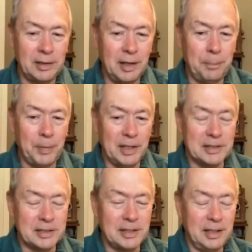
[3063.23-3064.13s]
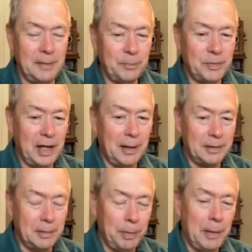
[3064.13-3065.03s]
up against the
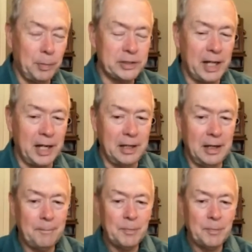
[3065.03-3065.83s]
people side.